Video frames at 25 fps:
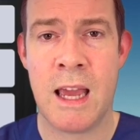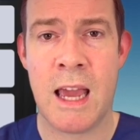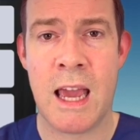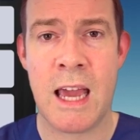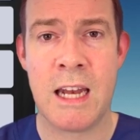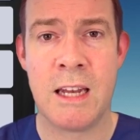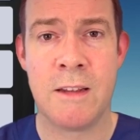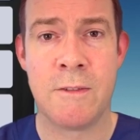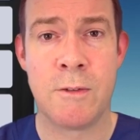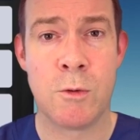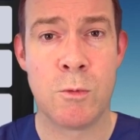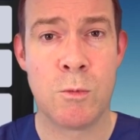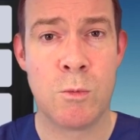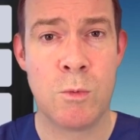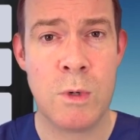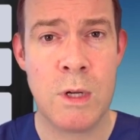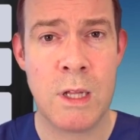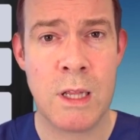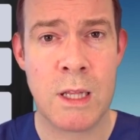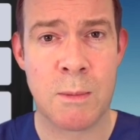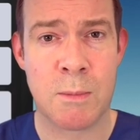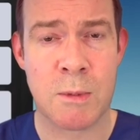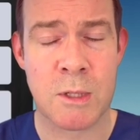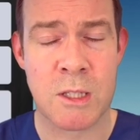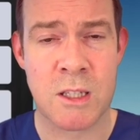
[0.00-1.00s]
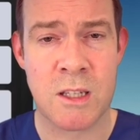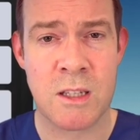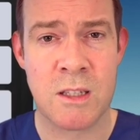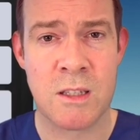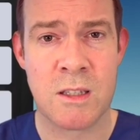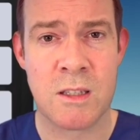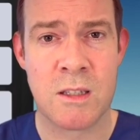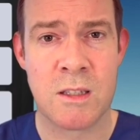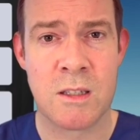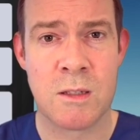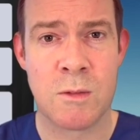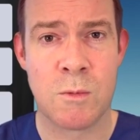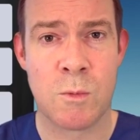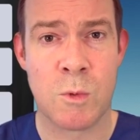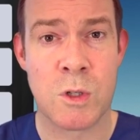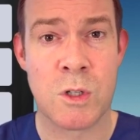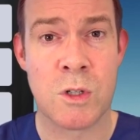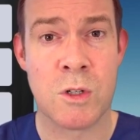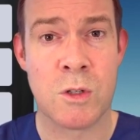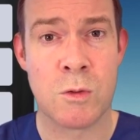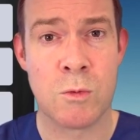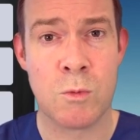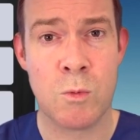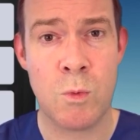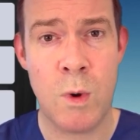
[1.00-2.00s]
And if it really persists, which
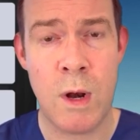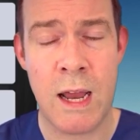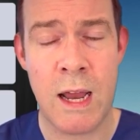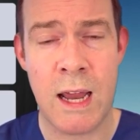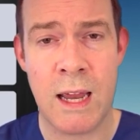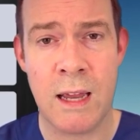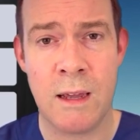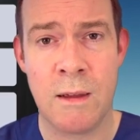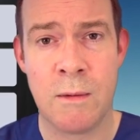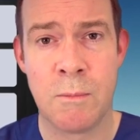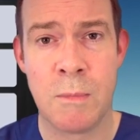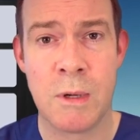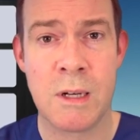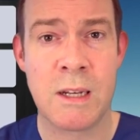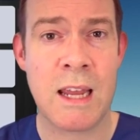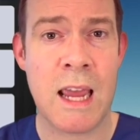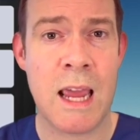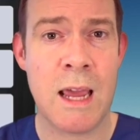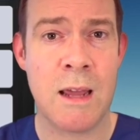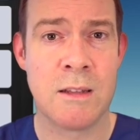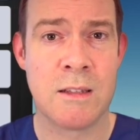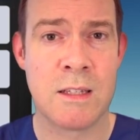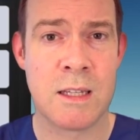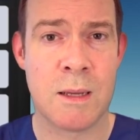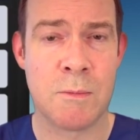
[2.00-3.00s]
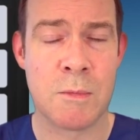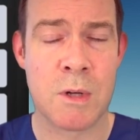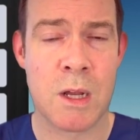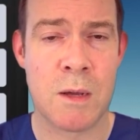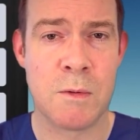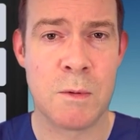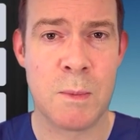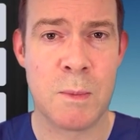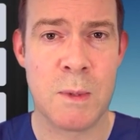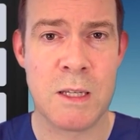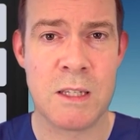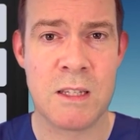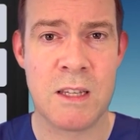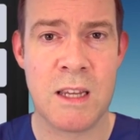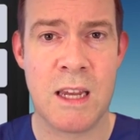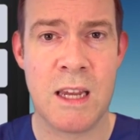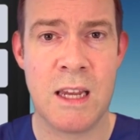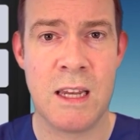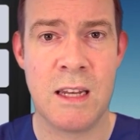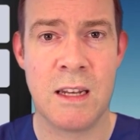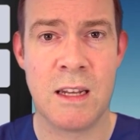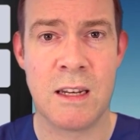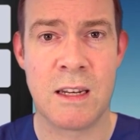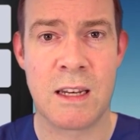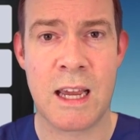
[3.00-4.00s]
is rare but can sometimes be
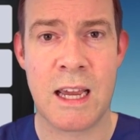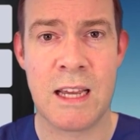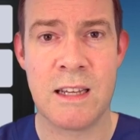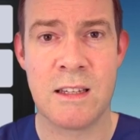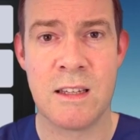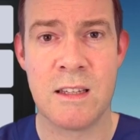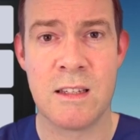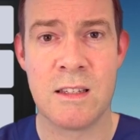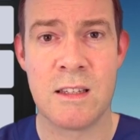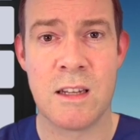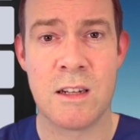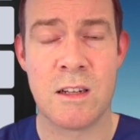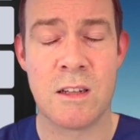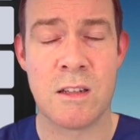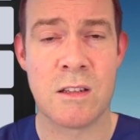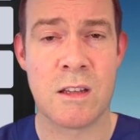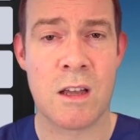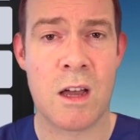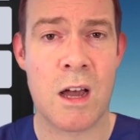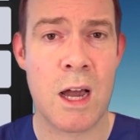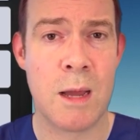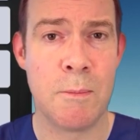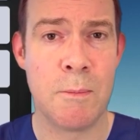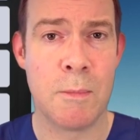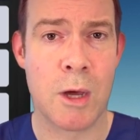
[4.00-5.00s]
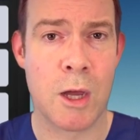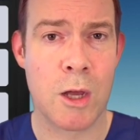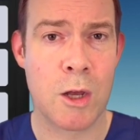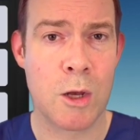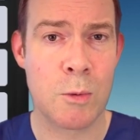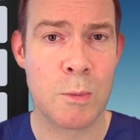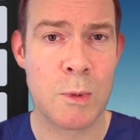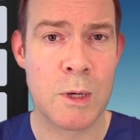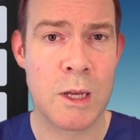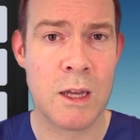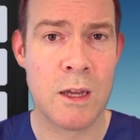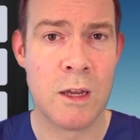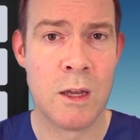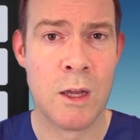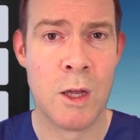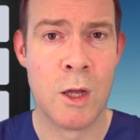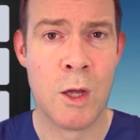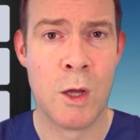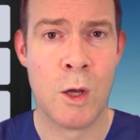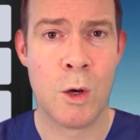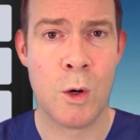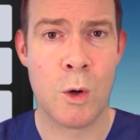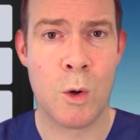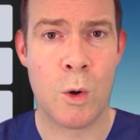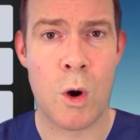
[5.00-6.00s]
seen in cases such as high myopia
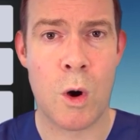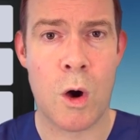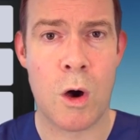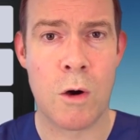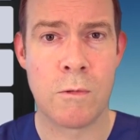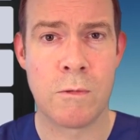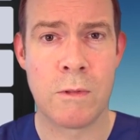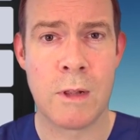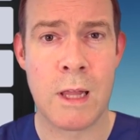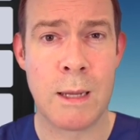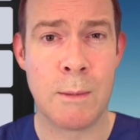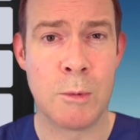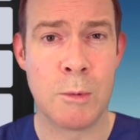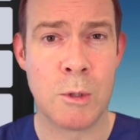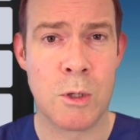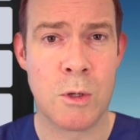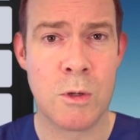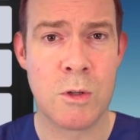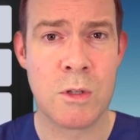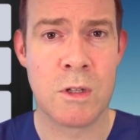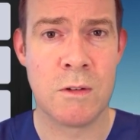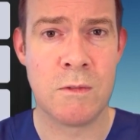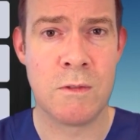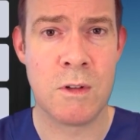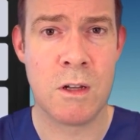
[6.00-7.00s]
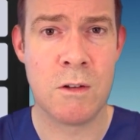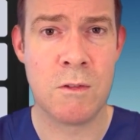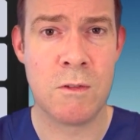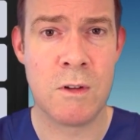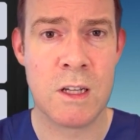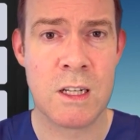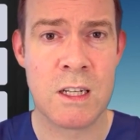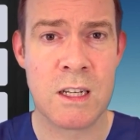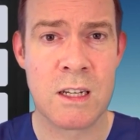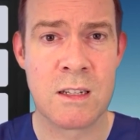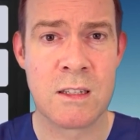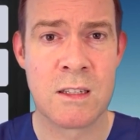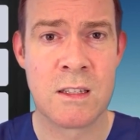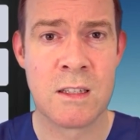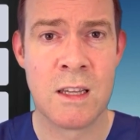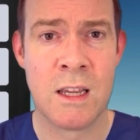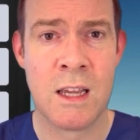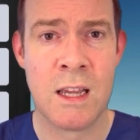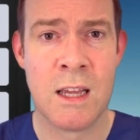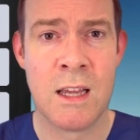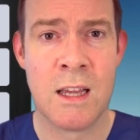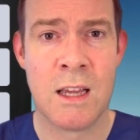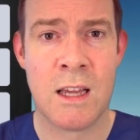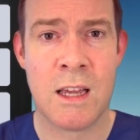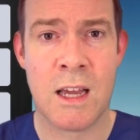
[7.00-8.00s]
or off-label use of uveitics,
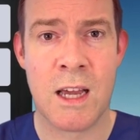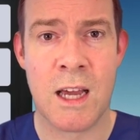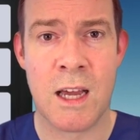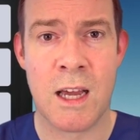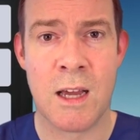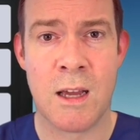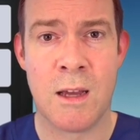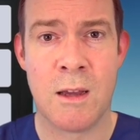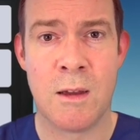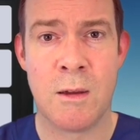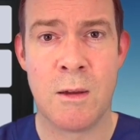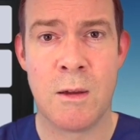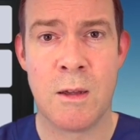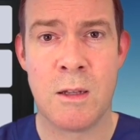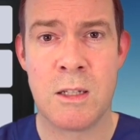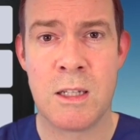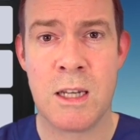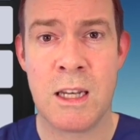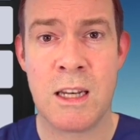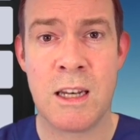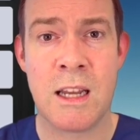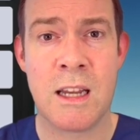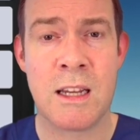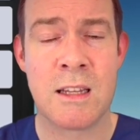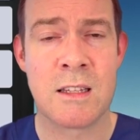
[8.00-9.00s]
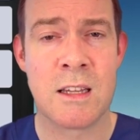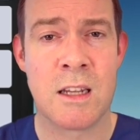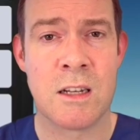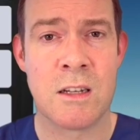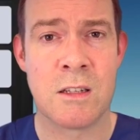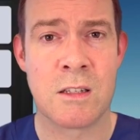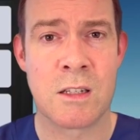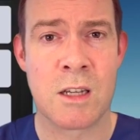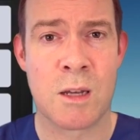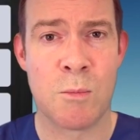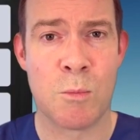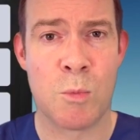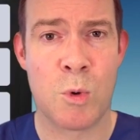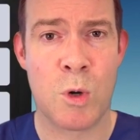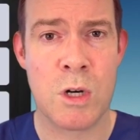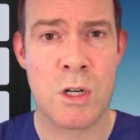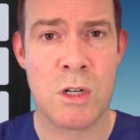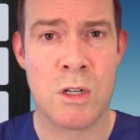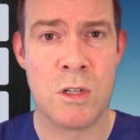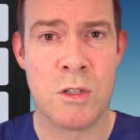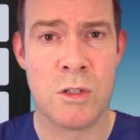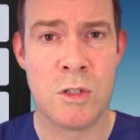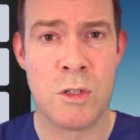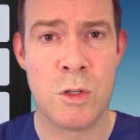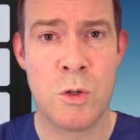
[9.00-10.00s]
techniques such as
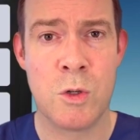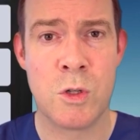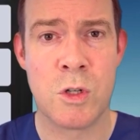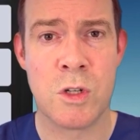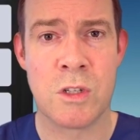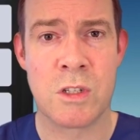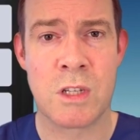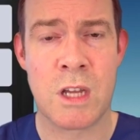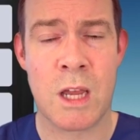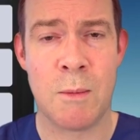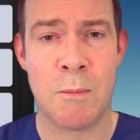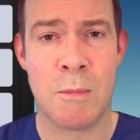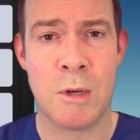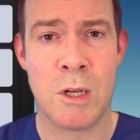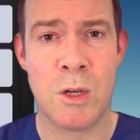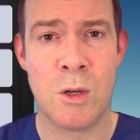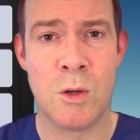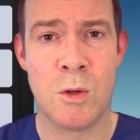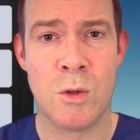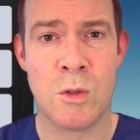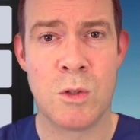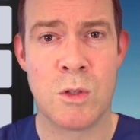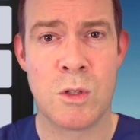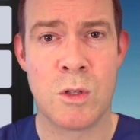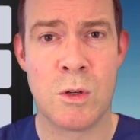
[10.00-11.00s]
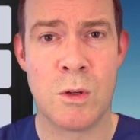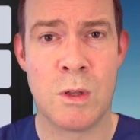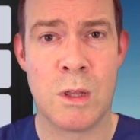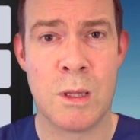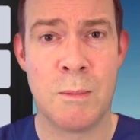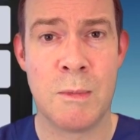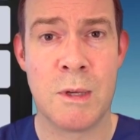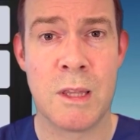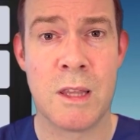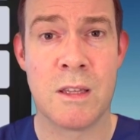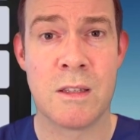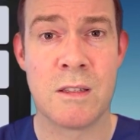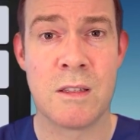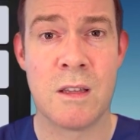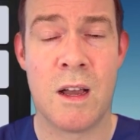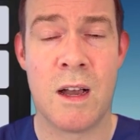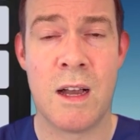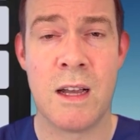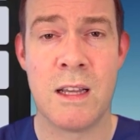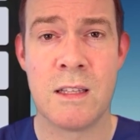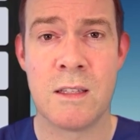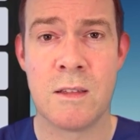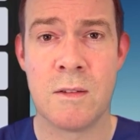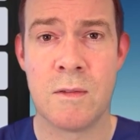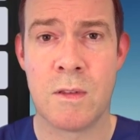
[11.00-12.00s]
compression and sutures can be used to limit the
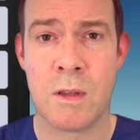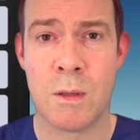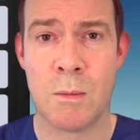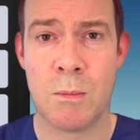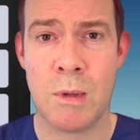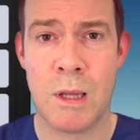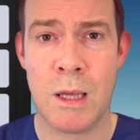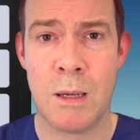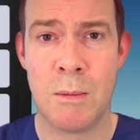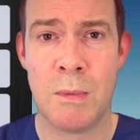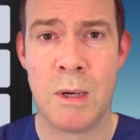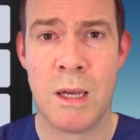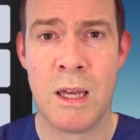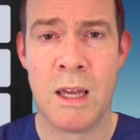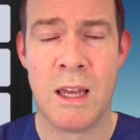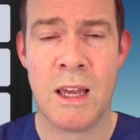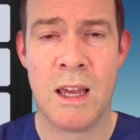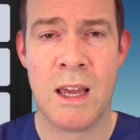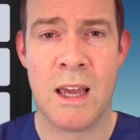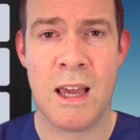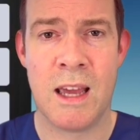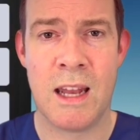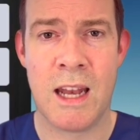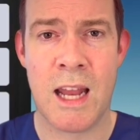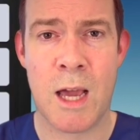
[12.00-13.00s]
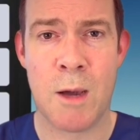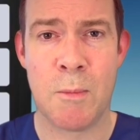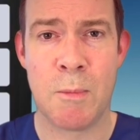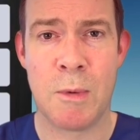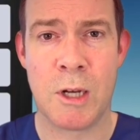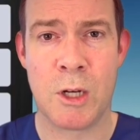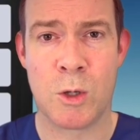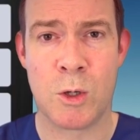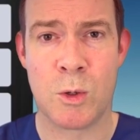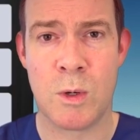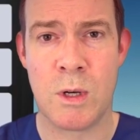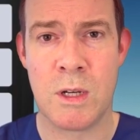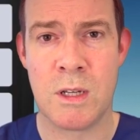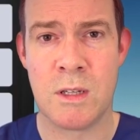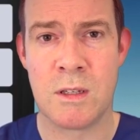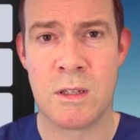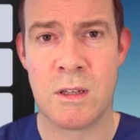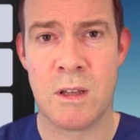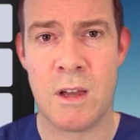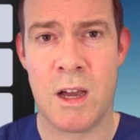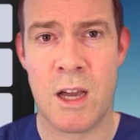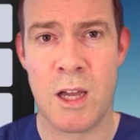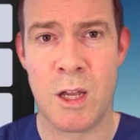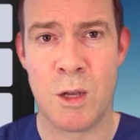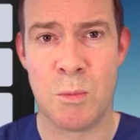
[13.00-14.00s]
size of the bleb and help increase
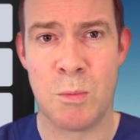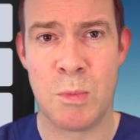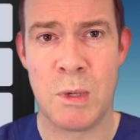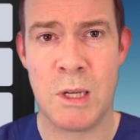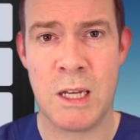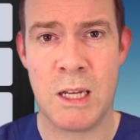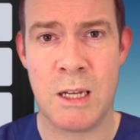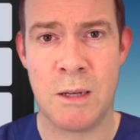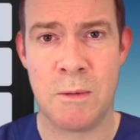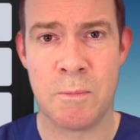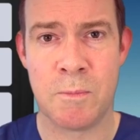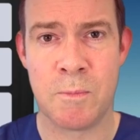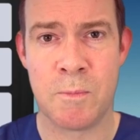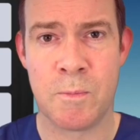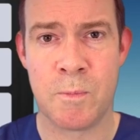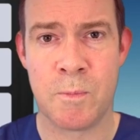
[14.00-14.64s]
IOP.